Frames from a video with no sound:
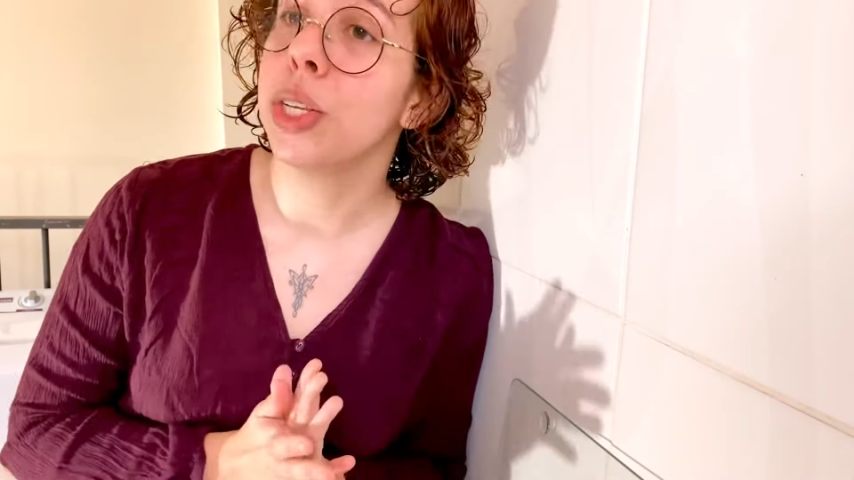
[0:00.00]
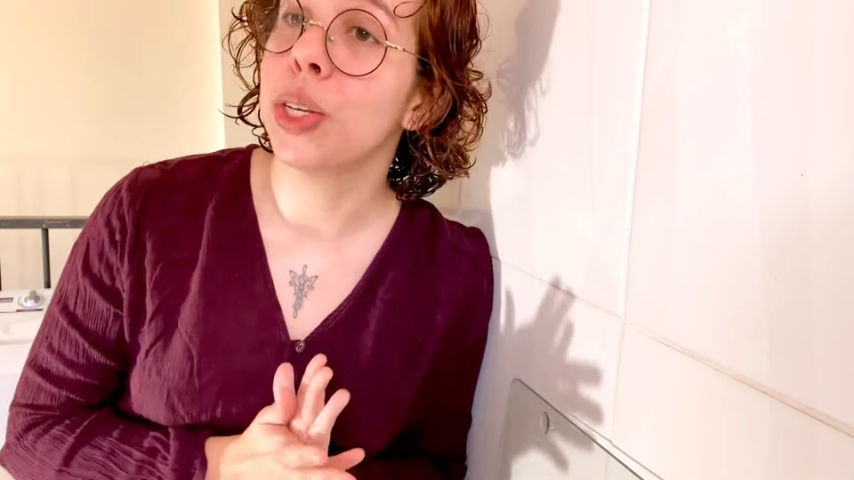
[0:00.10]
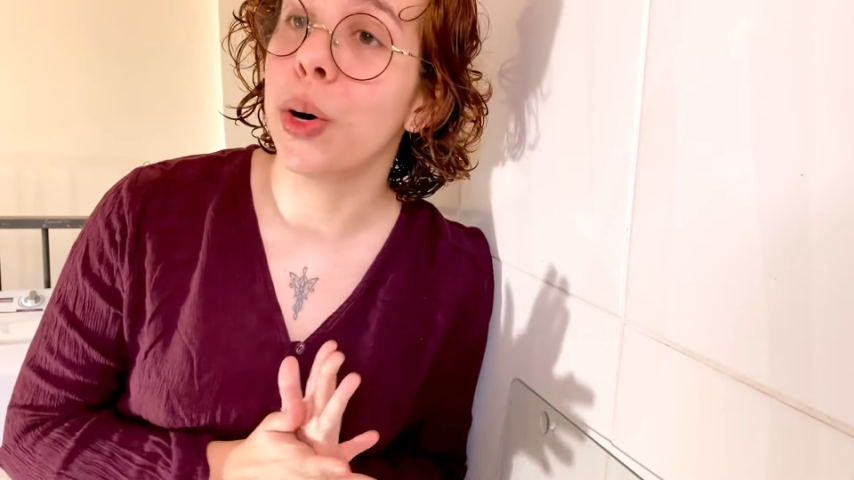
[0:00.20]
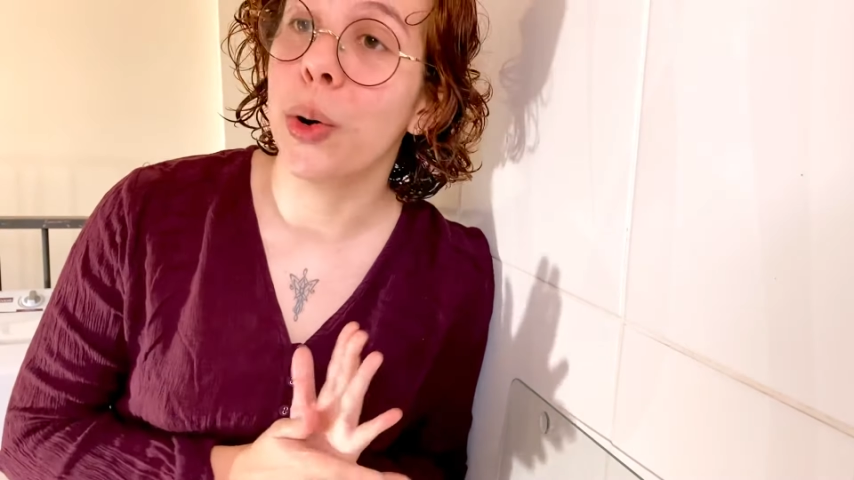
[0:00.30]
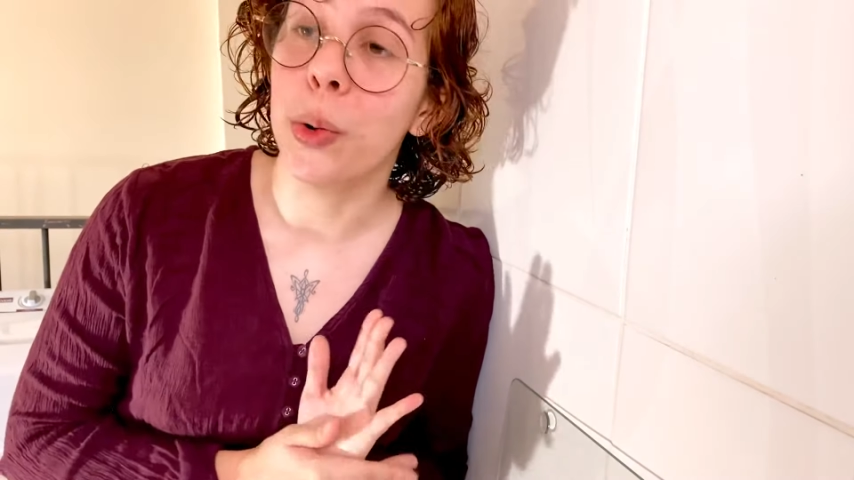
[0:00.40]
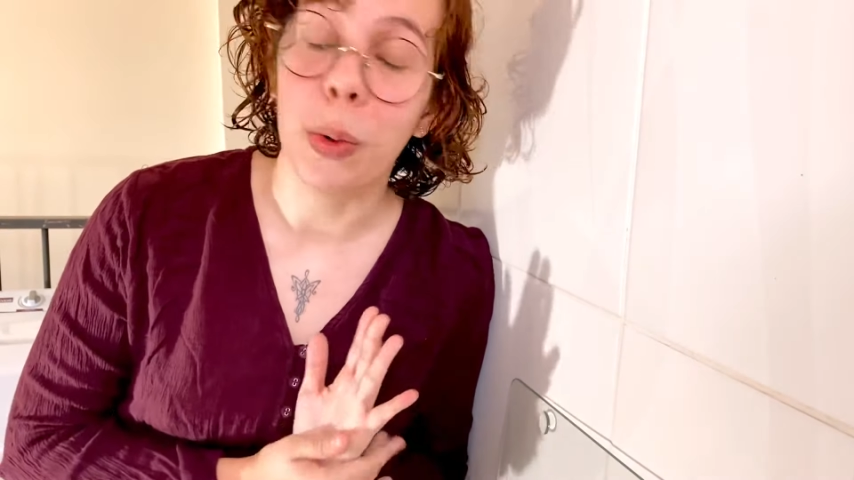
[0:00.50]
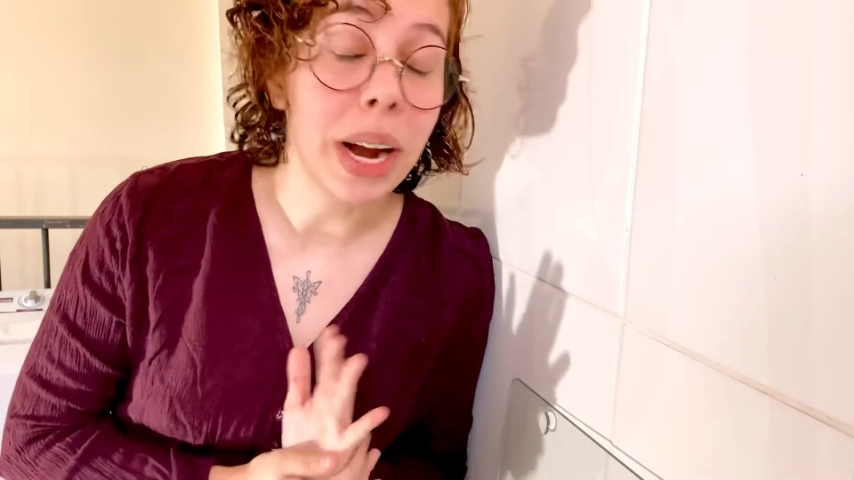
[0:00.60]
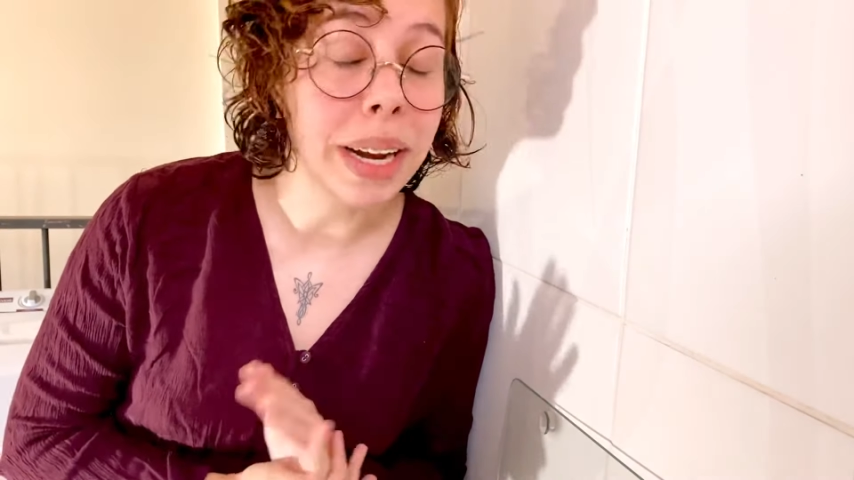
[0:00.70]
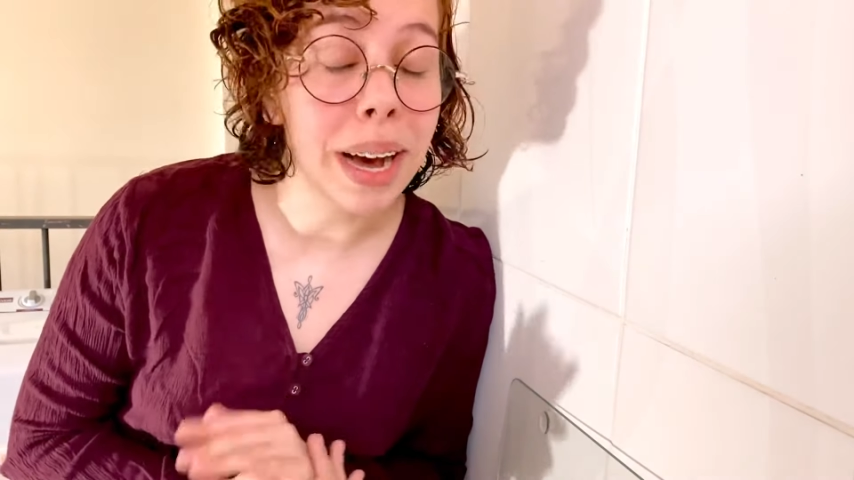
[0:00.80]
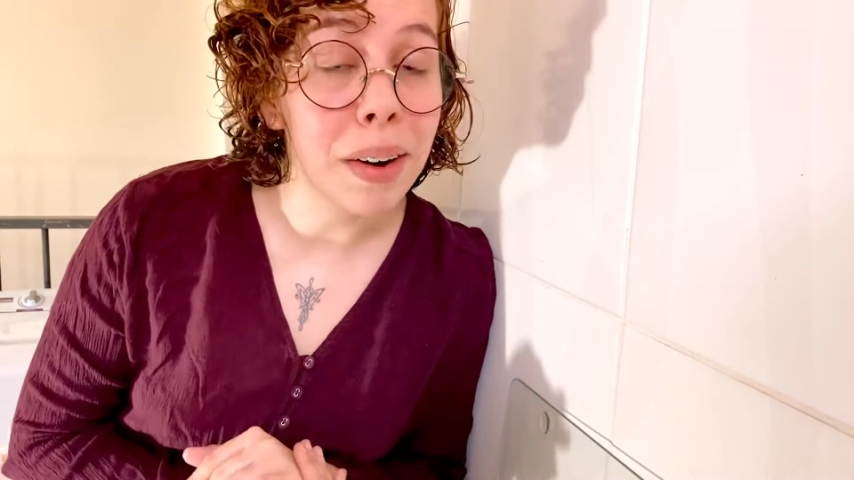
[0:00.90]
So
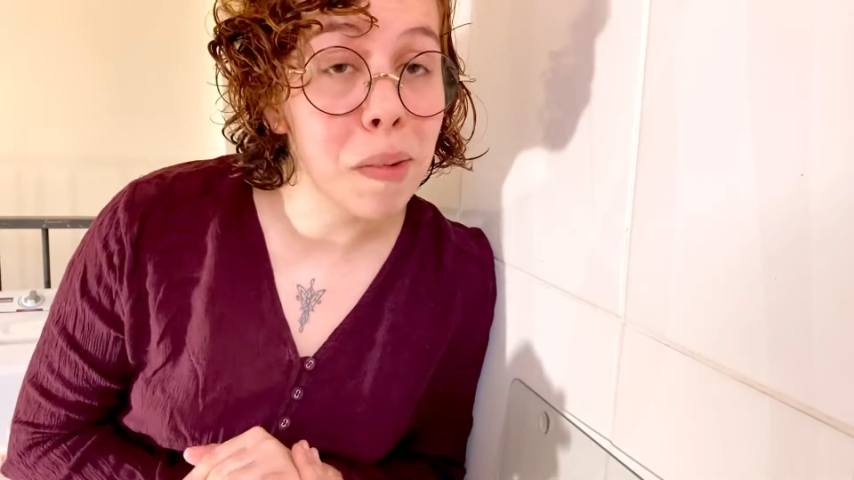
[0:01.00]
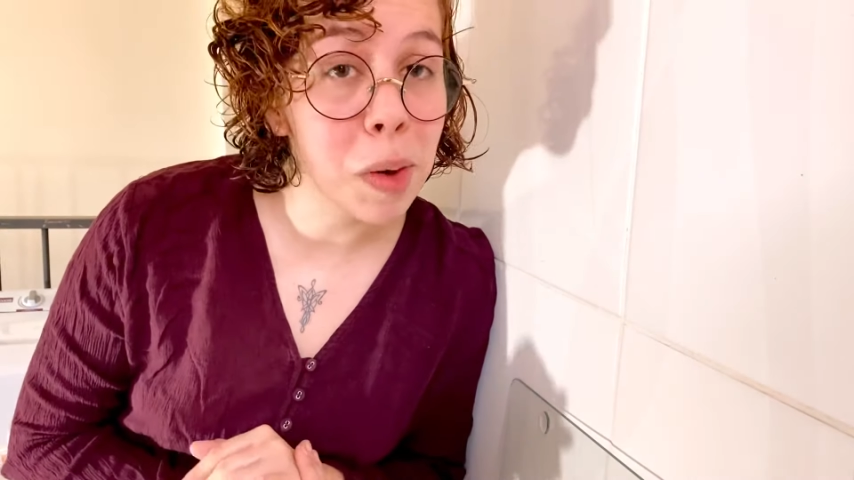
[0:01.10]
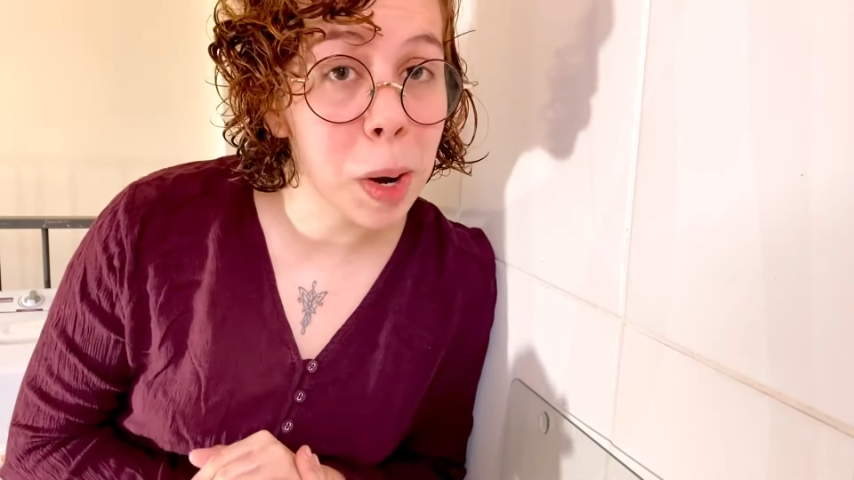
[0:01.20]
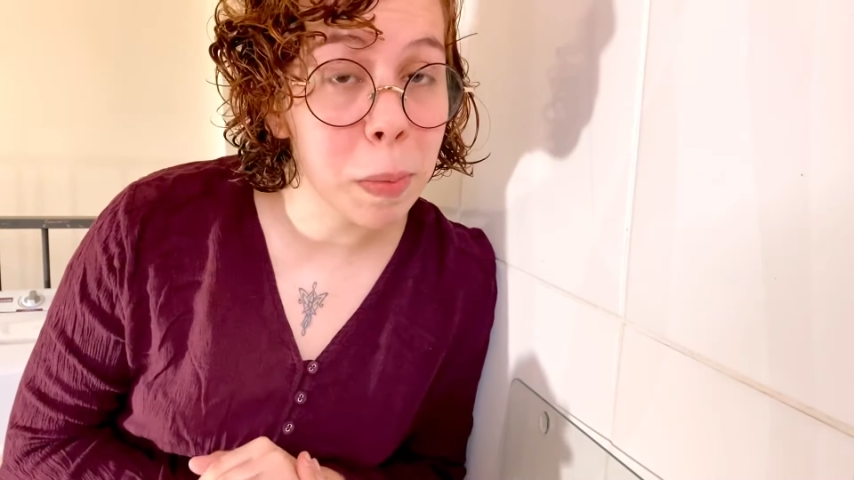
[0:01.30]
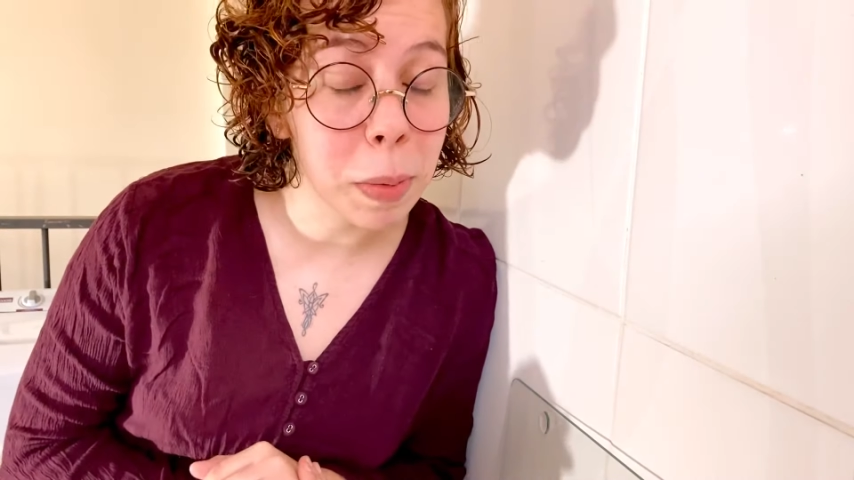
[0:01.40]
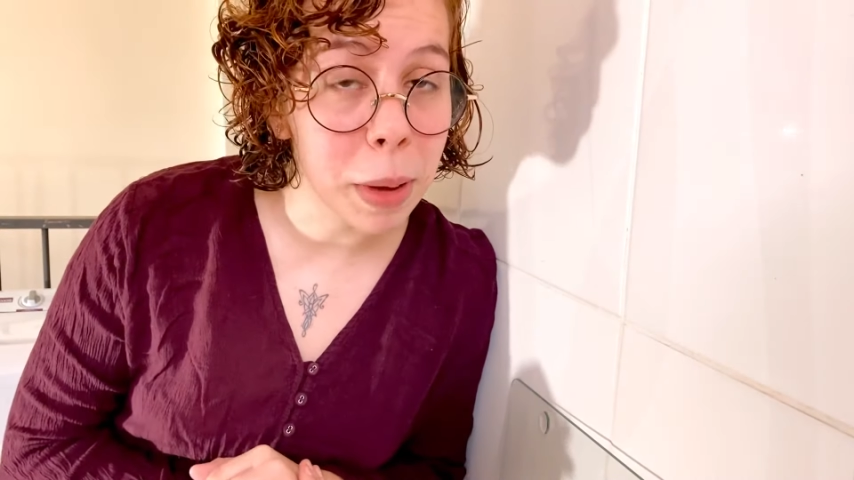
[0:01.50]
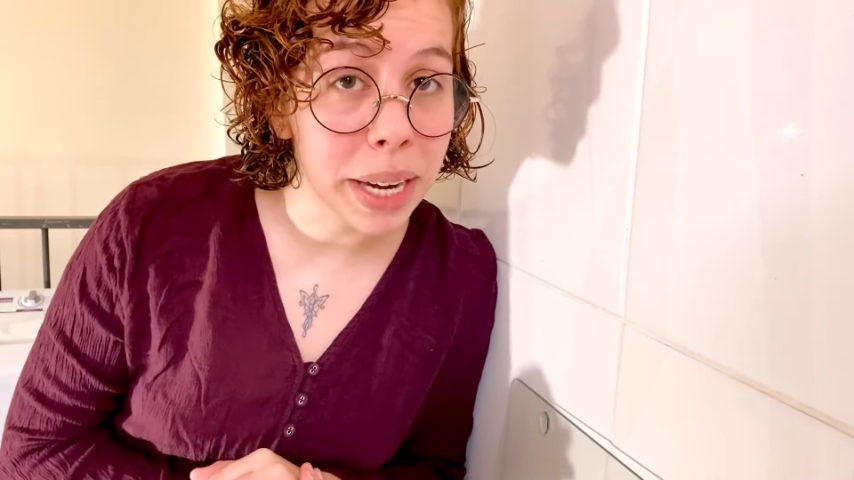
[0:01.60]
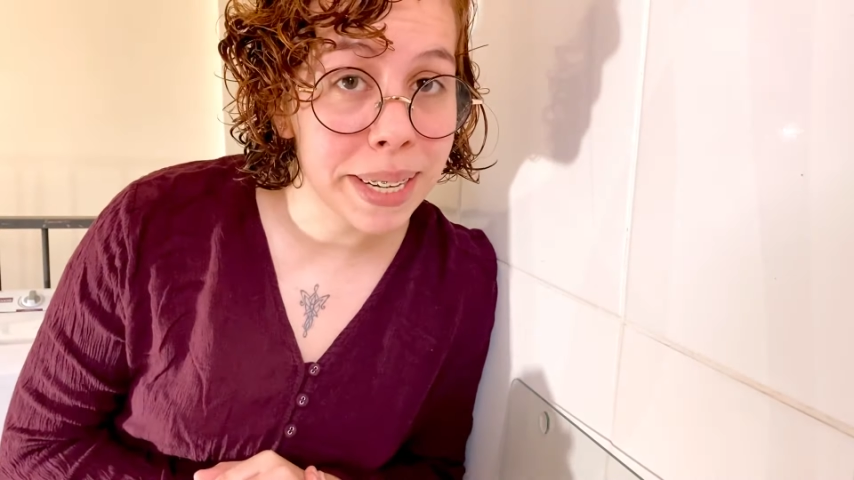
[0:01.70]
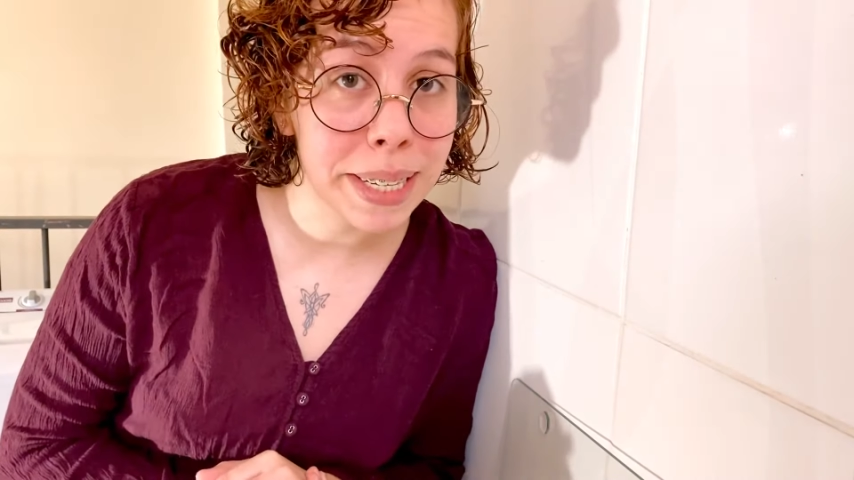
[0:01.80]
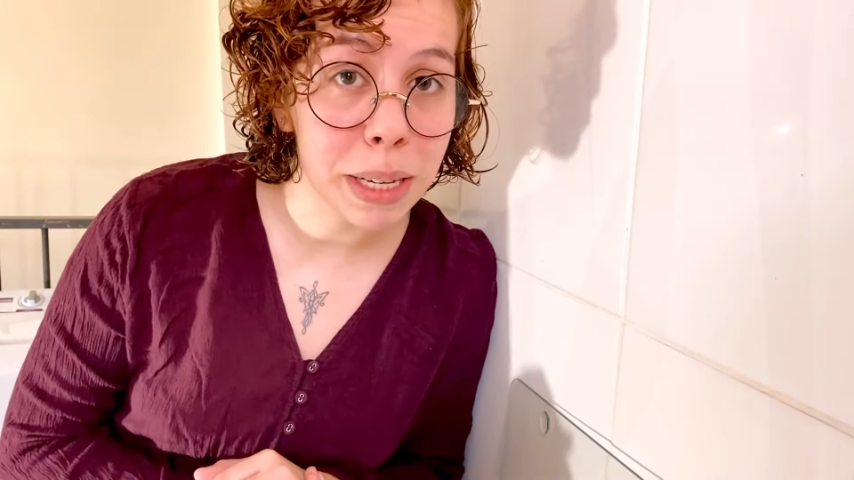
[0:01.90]
right now I'm gonna be making